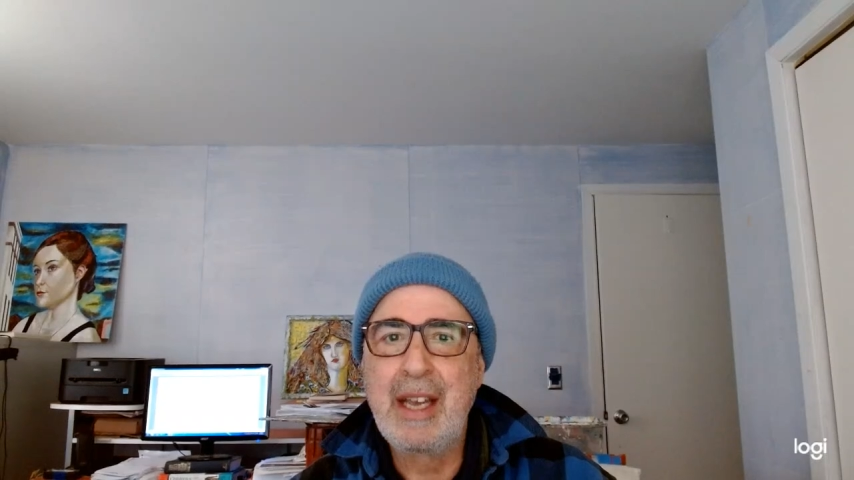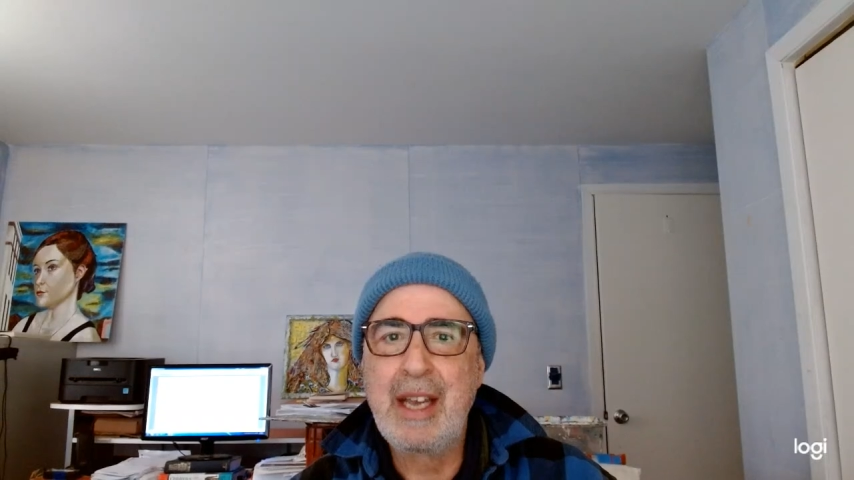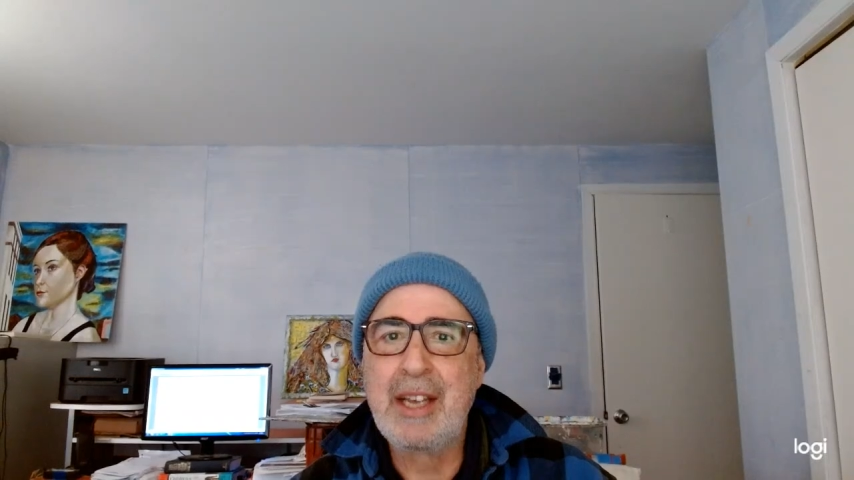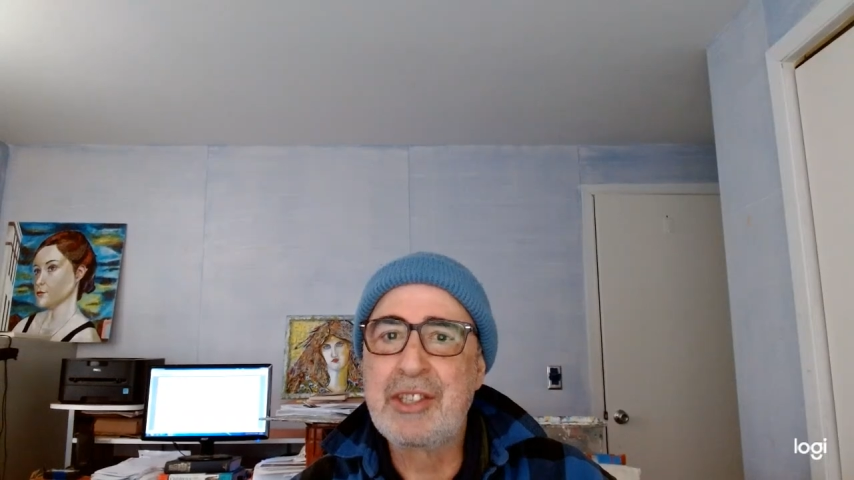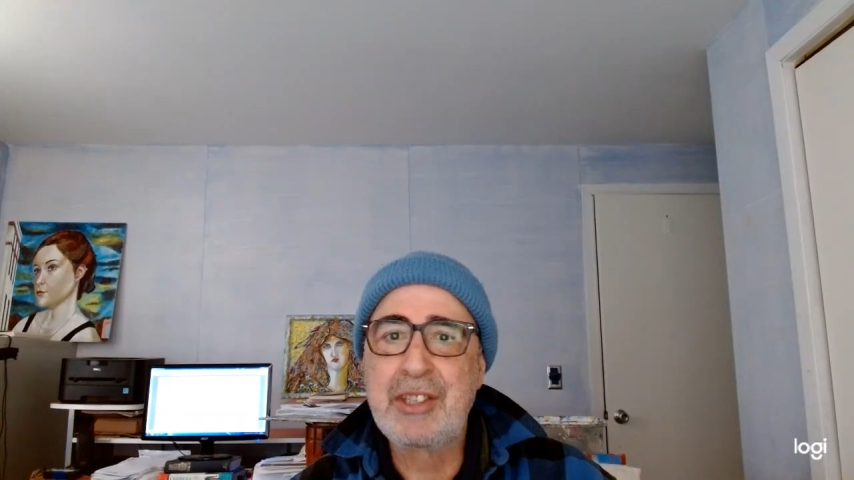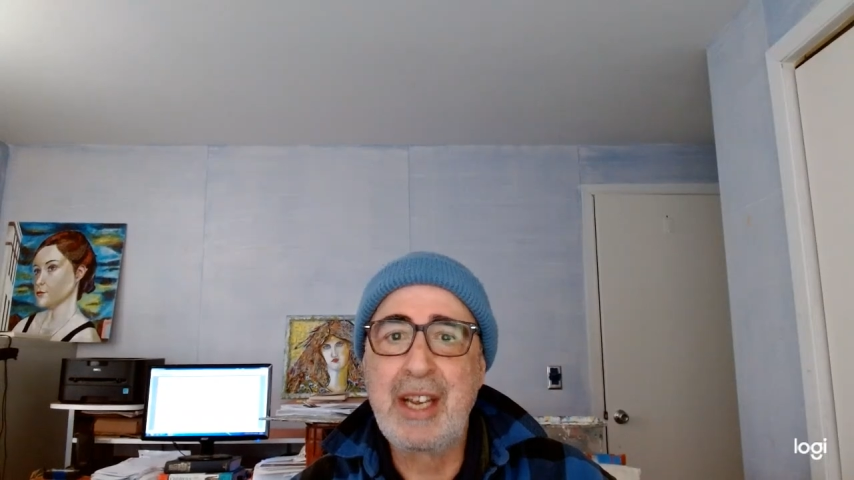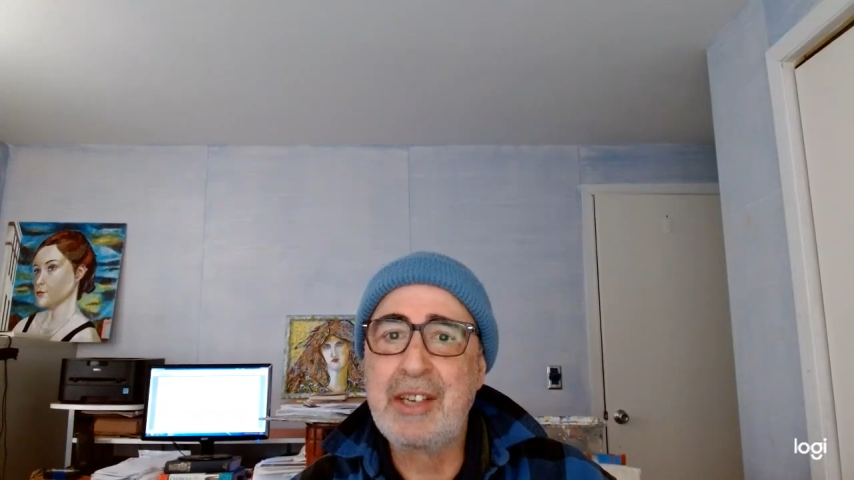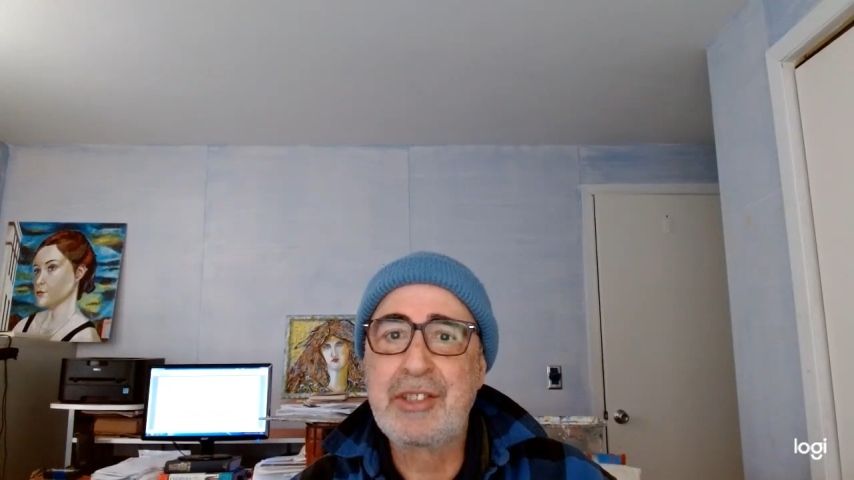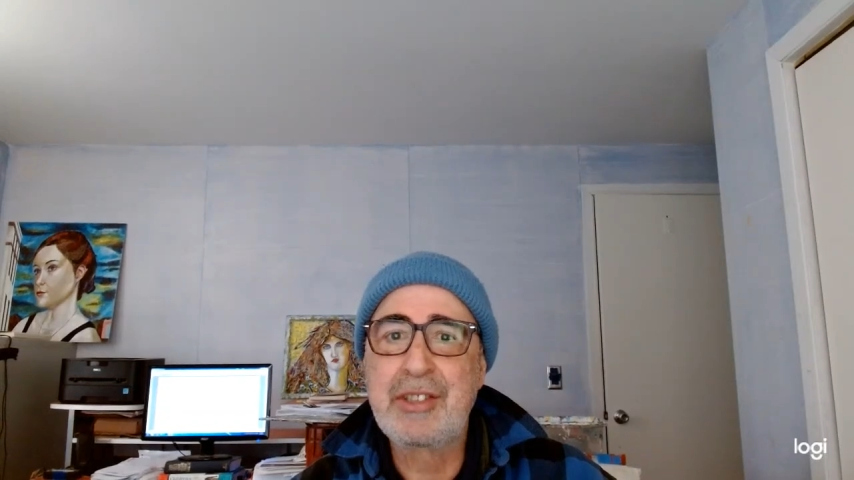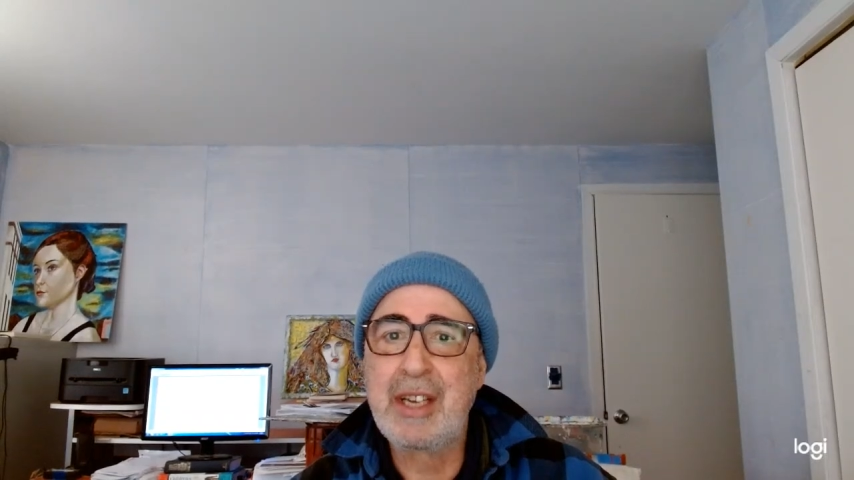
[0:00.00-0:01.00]
is
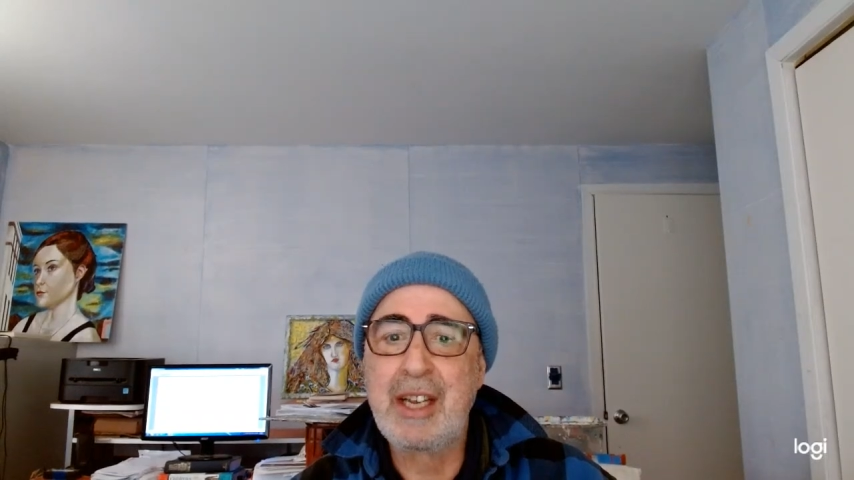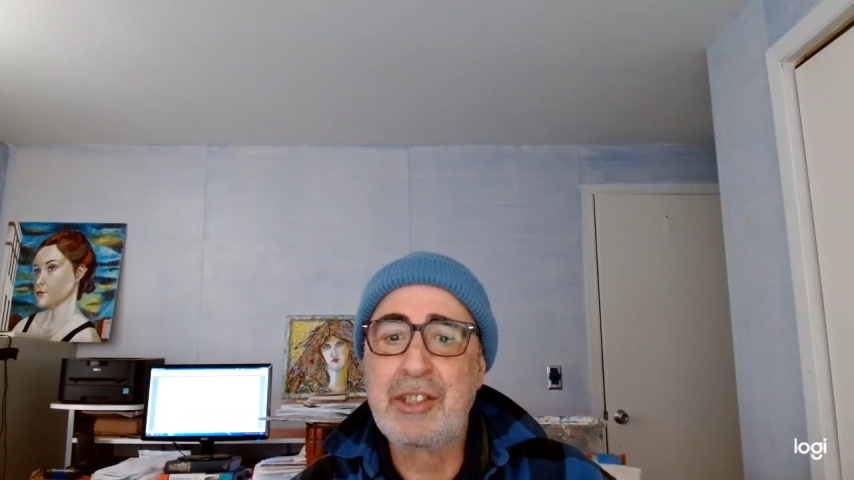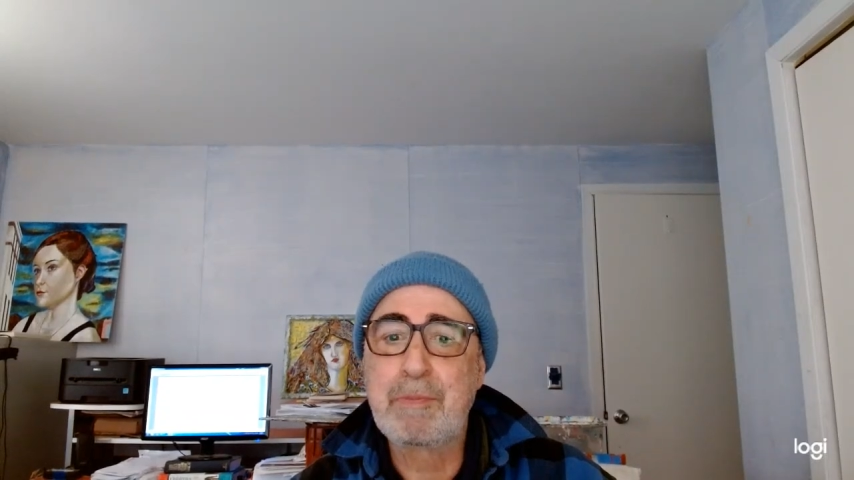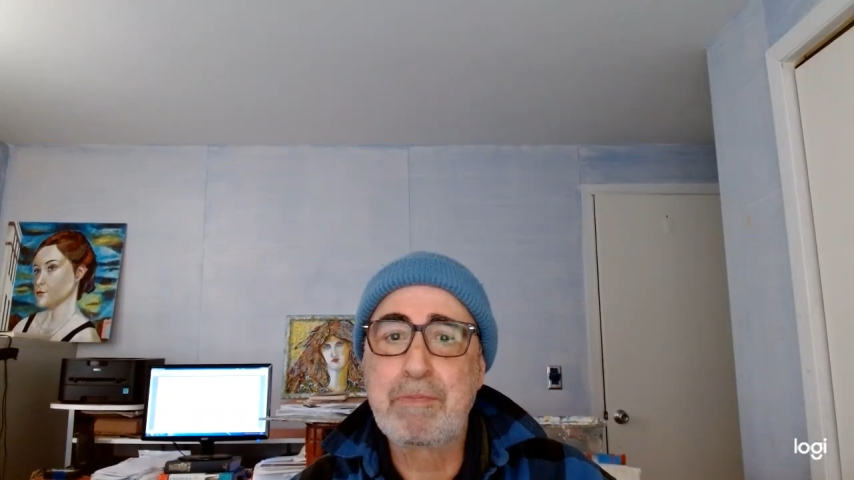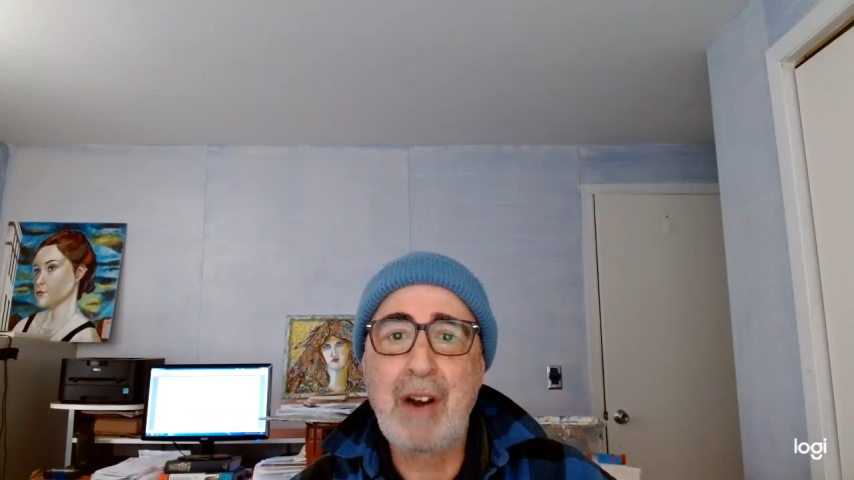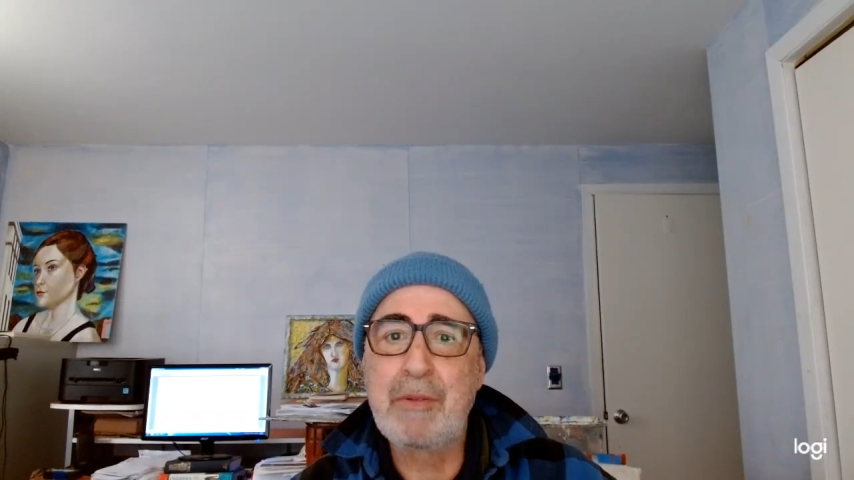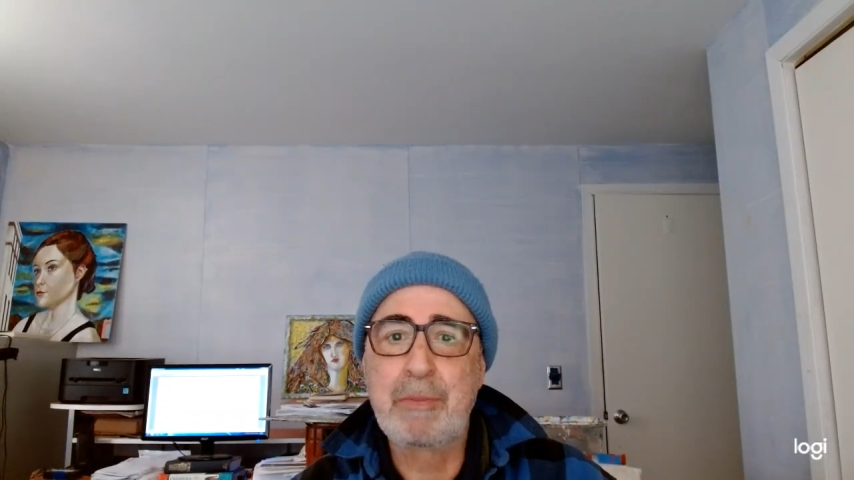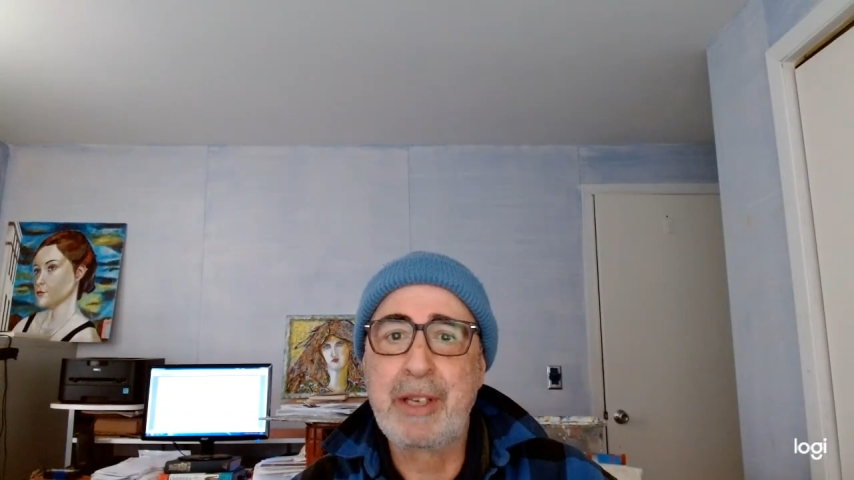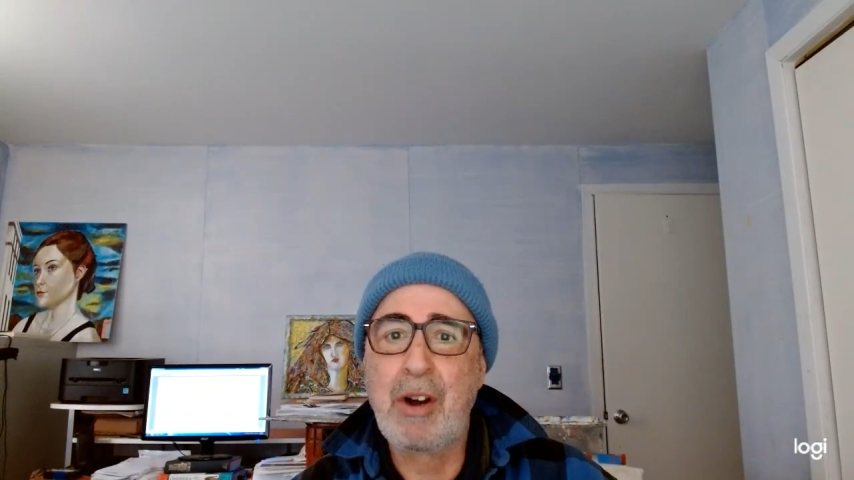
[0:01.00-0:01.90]
is is probably